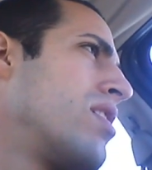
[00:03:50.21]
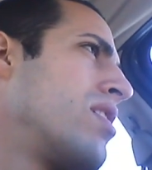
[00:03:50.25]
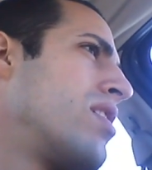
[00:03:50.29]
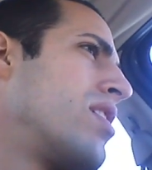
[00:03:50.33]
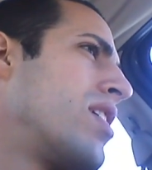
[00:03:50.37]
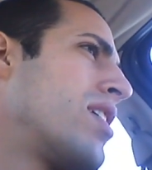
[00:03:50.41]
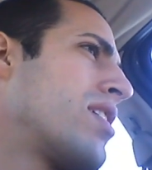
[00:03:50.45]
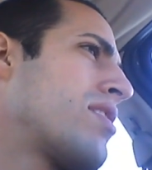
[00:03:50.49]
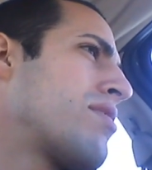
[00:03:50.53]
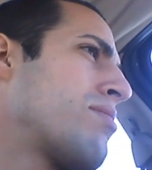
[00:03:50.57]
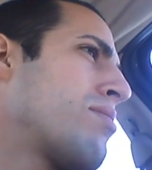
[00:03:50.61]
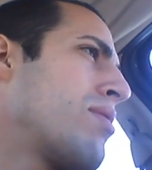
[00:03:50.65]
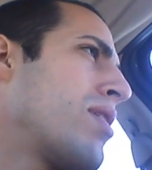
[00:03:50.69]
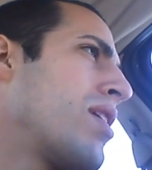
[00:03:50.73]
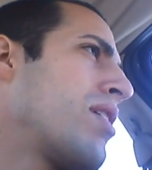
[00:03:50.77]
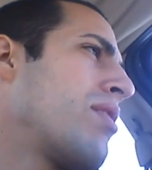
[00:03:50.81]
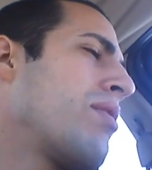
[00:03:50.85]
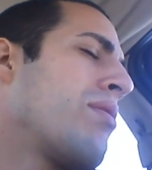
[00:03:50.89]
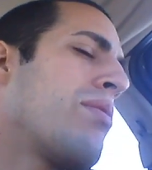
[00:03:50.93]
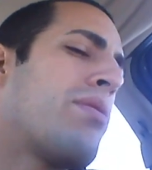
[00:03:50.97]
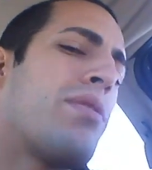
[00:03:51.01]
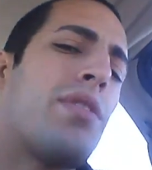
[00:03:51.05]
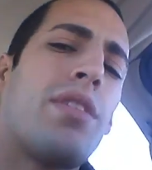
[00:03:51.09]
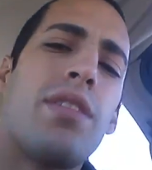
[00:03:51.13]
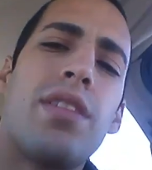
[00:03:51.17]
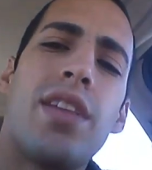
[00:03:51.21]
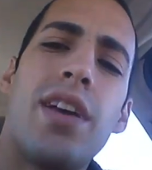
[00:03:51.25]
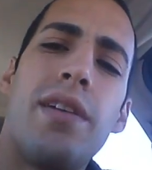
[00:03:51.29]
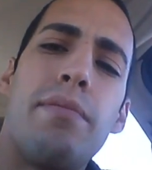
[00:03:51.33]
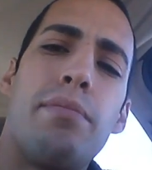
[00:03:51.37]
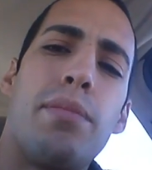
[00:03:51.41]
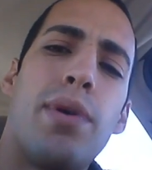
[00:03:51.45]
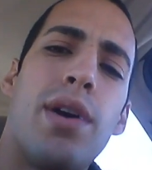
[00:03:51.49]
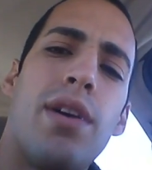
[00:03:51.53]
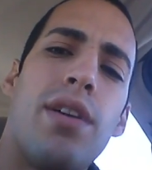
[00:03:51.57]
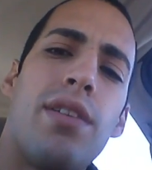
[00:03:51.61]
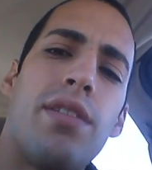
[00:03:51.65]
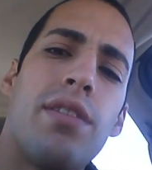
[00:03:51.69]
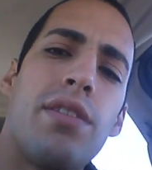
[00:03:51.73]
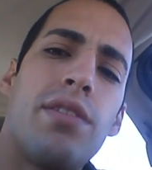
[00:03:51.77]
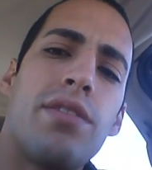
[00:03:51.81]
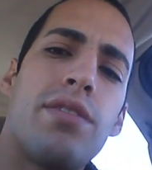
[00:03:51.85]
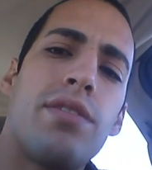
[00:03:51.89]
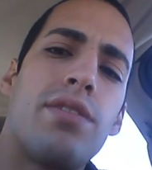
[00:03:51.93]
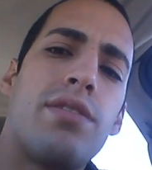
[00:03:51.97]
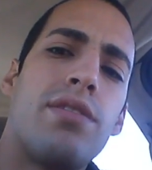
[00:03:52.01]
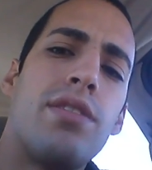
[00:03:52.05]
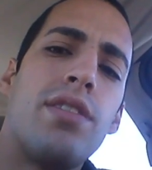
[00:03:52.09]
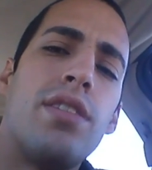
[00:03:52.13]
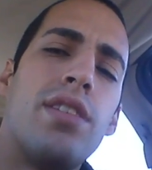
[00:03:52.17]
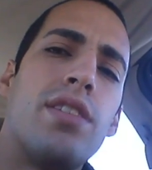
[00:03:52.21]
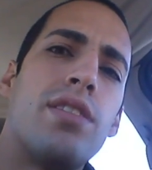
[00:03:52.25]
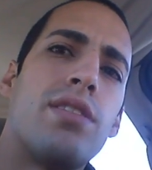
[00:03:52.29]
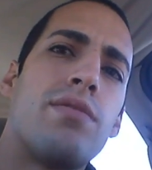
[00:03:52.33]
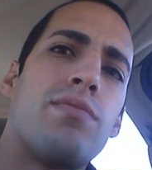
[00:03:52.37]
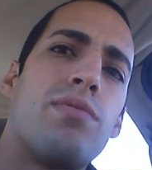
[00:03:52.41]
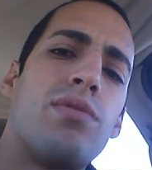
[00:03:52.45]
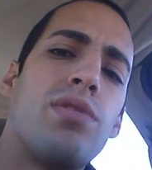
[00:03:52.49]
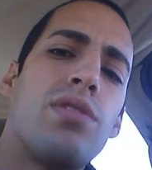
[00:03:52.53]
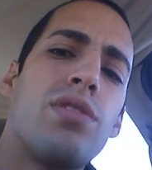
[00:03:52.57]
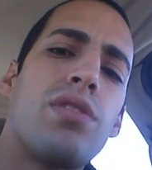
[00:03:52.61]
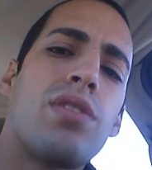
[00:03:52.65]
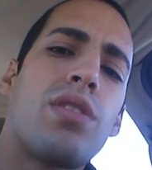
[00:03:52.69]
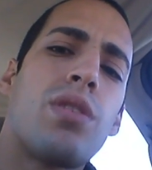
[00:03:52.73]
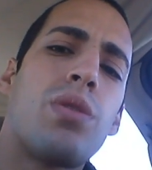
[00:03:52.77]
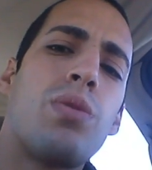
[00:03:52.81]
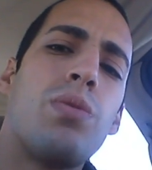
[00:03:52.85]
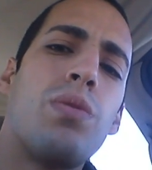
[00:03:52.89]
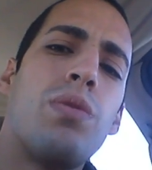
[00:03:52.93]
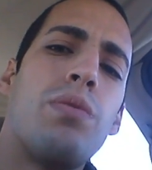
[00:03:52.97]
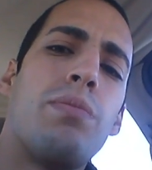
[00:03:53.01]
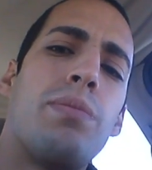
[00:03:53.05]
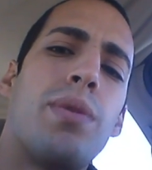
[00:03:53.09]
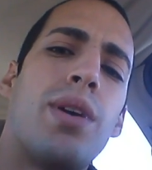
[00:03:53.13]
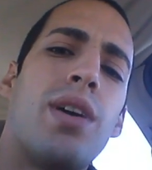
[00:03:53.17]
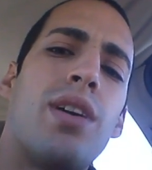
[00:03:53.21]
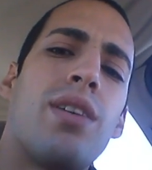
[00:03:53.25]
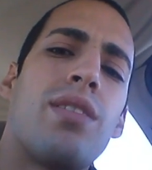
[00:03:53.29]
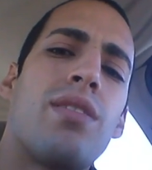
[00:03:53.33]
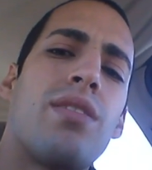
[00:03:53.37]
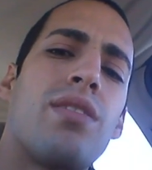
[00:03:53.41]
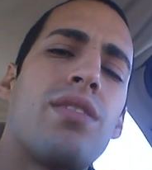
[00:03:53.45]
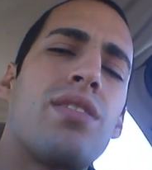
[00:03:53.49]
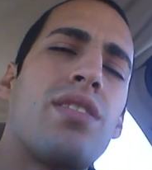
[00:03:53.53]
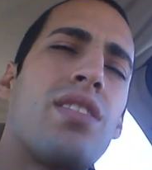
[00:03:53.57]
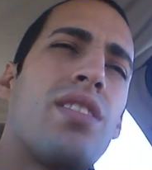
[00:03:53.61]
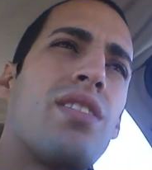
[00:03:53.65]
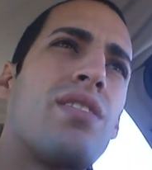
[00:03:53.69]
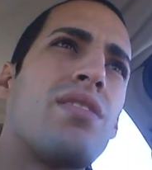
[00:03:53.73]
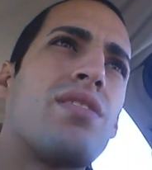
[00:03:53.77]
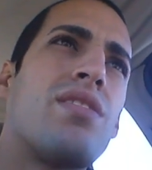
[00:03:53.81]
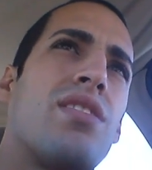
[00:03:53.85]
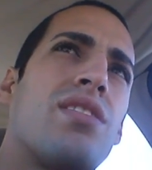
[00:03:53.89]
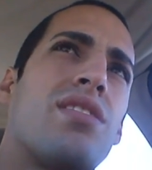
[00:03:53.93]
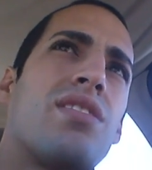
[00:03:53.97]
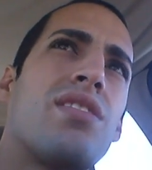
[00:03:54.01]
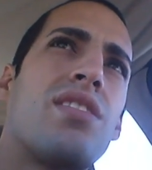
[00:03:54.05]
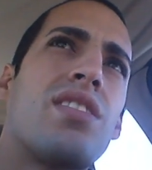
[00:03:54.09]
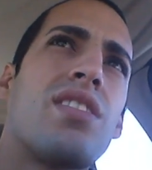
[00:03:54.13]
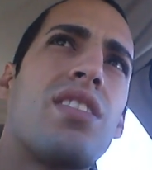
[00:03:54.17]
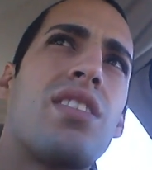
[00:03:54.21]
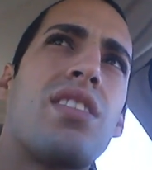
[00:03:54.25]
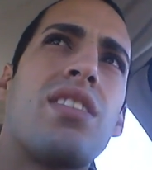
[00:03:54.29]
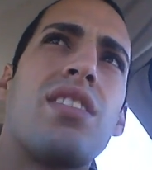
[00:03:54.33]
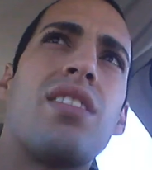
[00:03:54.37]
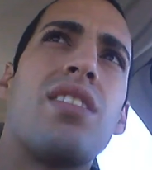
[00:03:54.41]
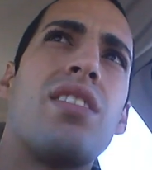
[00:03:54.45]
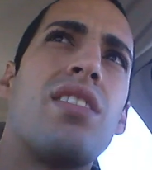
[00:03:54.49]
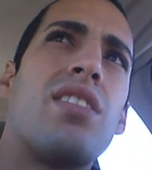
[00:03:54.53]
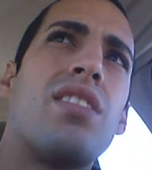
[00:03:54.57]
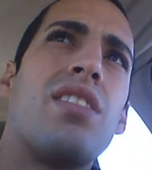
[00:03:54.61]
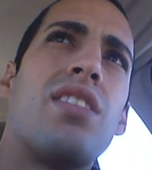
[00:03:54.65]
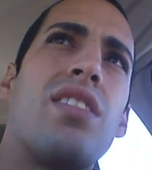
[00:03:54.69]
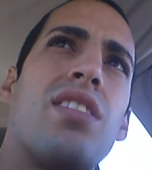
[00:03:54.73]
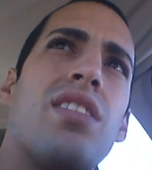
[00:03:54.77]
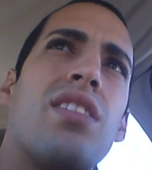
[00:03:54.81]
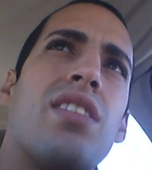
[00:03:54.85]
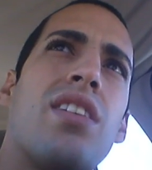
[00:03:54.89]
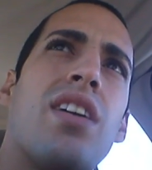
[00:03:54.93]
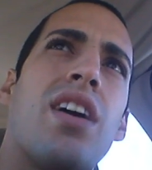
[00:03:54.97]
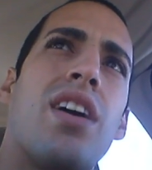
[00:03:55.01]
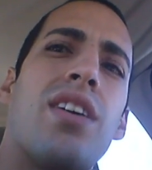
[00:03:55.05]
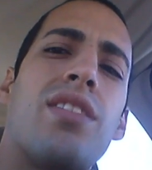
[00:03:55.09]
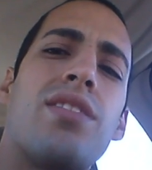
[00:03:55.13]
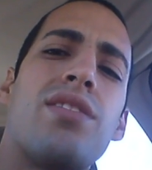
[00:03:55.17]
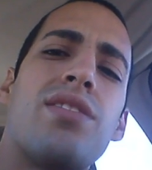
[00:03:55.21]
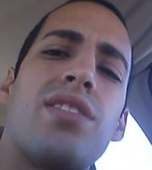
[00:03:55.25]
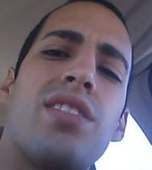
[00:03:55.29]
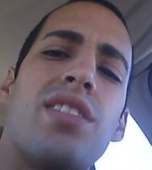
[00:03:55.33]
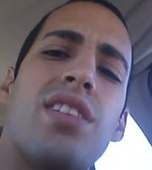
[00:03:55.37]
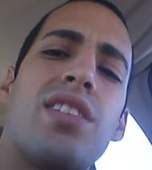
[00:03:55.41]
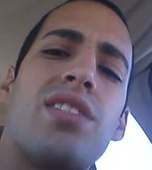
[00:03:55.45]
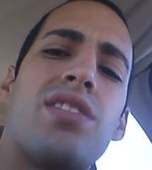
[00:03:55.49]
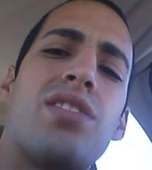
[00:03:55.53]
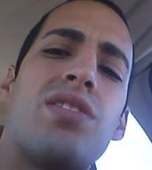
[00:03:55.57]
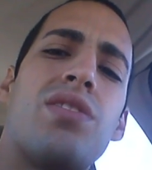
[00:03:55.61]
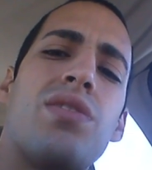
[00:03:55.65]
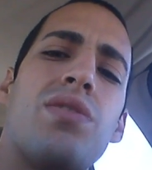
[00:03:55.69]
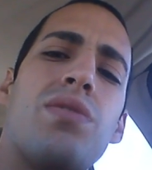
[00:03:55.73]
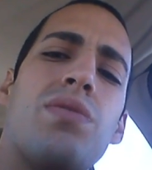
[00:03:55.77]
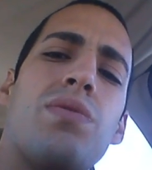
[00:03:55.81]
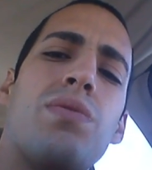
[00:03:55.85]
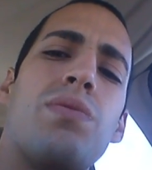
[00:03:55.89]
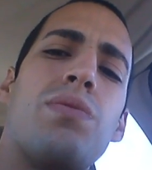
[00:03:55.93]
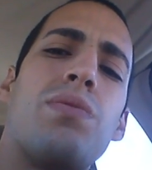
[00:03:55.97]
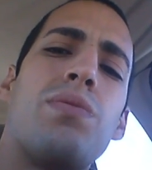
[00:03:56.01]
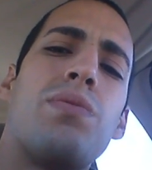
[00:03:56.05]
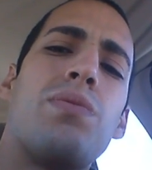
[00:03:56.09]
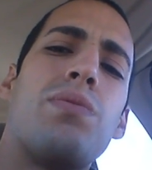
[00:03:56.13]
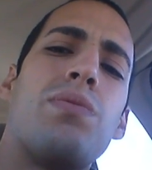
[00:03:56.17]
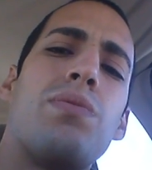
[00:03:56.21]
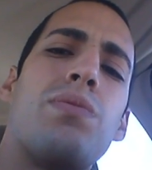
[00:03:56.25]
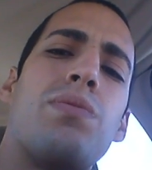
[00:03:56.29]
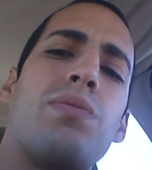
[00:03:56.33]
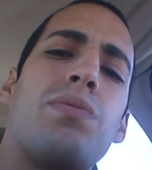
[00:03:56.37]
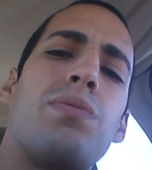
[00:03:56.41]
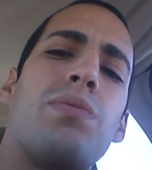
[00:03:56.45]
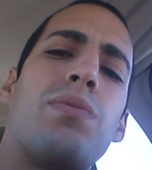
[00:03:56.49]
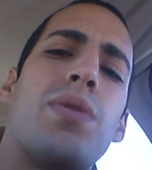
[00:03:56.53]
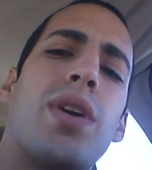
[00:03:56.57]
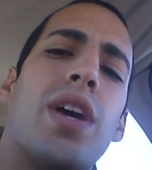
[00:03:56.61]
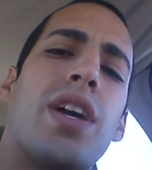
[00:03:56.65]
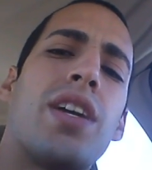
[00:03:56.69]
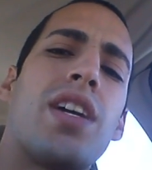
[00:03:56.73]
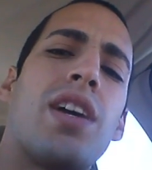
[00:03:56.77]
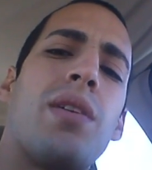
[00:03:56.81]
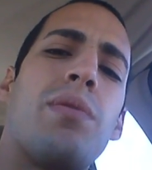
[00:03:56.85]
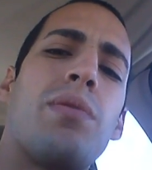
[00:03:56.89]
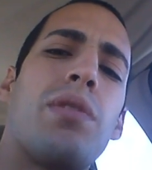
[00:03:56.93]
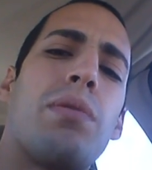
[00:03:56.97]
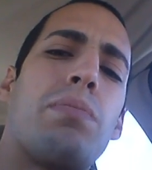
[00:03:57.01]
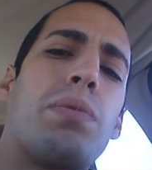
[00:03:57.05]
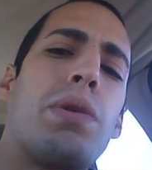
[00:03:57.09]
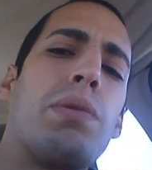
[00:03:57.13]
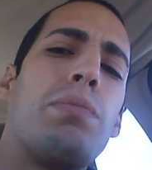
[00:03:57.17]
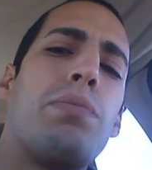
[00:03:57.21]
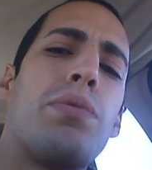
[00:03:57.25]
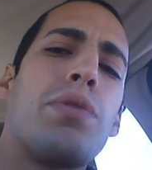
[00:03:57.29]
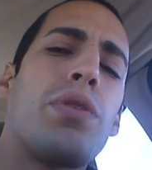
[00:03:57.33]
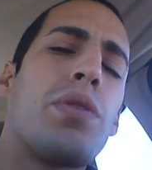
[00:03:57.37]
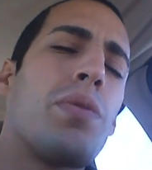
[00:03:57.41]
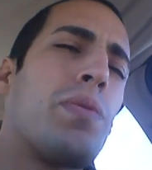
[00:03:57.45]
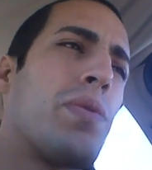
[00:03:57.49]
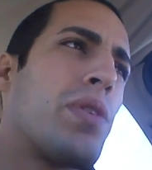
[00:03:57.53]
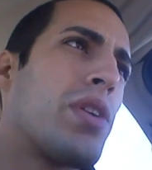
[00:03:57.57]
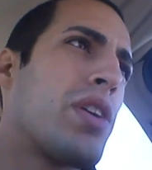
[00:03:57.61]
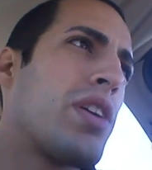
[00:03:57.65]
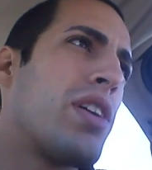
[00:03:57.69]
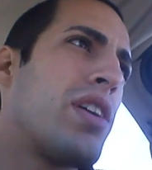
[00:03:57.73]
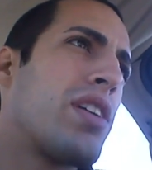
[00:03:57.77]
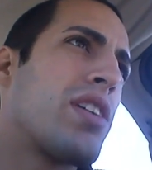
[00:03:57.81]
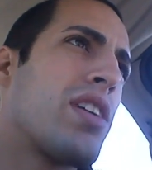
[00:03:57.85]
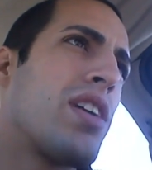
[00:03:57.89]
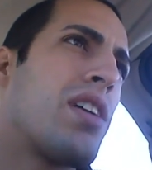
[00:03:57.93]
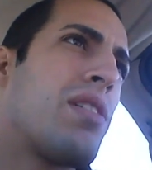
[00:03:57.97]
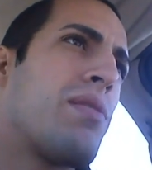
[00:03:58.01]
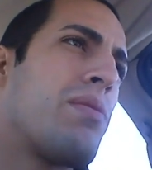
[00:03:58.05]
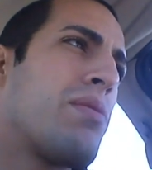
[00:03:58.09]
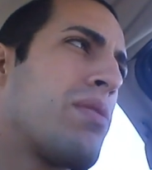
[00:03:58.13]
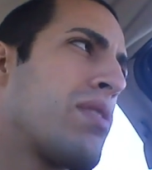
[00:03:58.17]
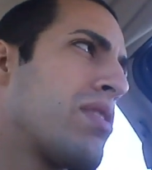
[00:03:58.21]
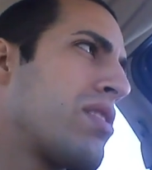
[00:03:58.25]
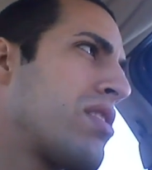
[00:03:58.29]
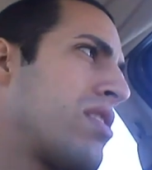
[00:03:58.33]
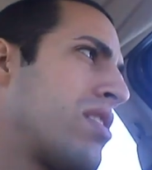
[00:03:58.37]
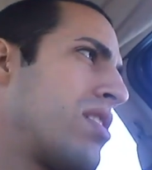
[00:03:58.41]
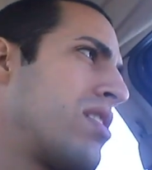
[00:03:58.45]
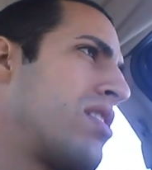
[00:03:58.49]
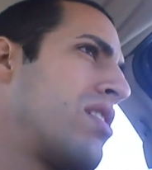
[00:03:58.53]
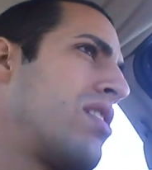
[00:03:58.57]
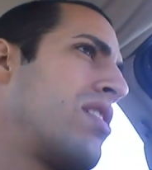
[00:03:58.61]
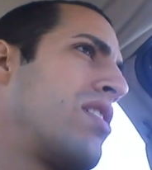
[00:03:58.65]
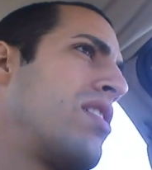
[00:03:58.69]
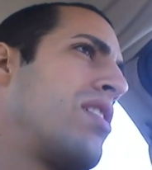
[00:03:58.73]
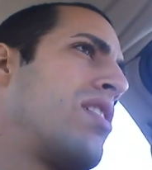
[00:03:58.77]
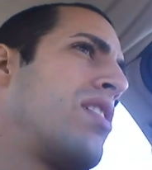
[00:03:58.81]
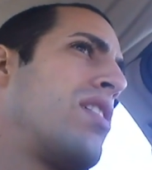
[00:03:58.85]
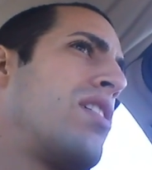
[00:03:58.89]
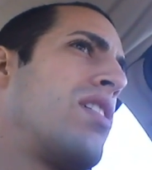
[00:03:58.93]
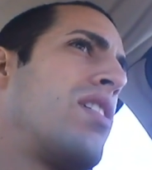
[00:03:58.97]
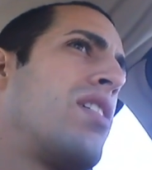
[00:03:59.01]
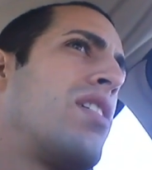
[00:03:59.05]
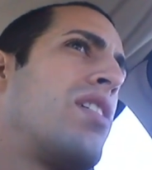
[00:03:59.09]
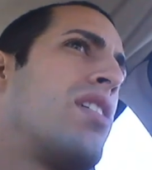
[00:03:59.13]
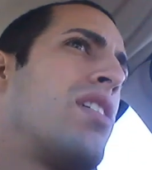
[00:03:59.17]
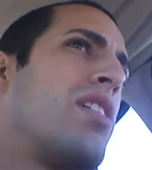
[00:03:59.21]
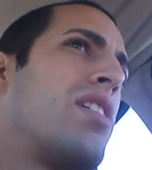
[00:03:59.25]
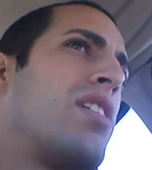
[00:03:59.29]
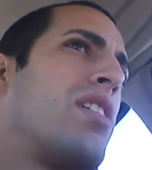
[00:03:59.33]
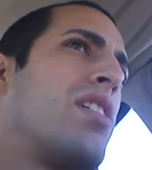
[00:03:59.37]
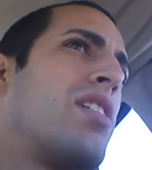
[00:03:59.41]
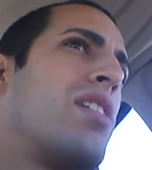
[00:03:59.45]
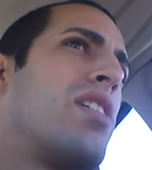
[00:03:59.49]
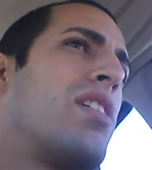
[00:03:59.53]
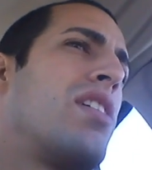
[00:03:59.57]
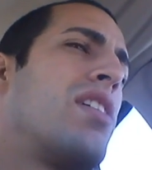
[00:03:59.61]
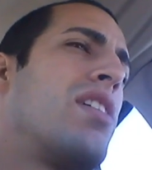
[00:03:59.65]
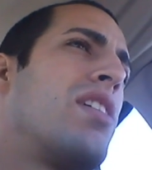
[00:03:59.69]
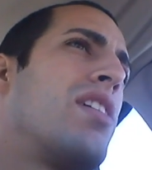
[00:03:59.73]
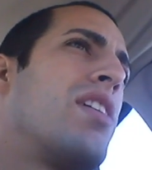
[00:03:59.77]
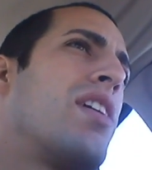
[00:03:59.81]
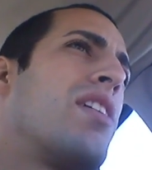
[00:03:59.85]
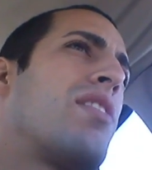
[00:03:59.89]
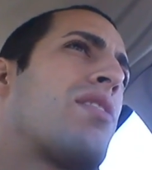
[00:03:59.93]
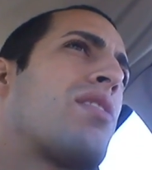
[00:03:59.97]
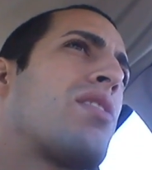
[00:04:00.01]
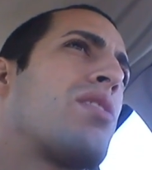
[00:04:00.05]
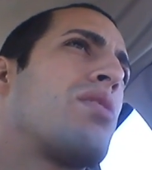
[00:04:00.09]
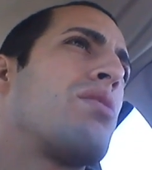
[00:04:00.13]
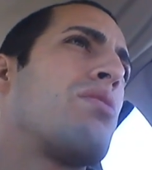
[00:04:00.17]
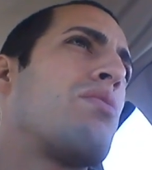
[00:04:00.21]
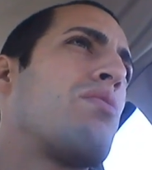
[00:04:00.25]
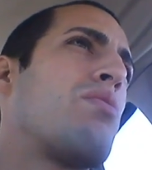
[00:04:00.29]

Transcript: that's why I don't think that model is really a cool model, It's just like, how does it let you hang out with the people you want to hang out with? And how can you